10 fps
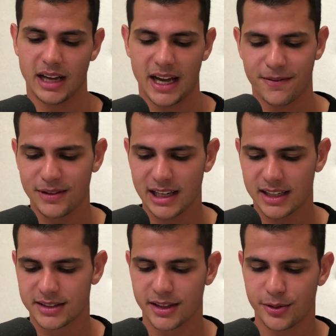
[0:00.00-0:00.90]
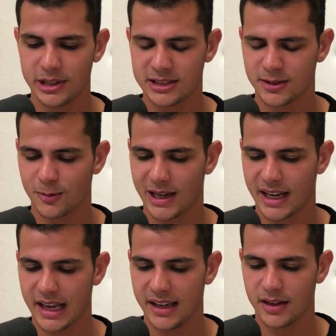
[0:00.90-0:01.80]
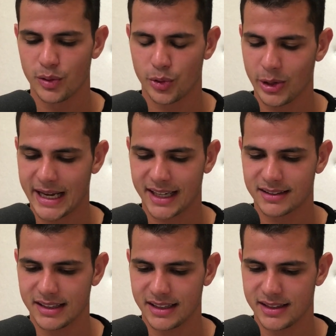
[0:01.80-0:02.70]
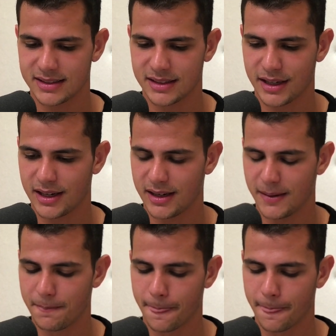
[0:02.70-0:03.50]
I feel like the reason why React is uh,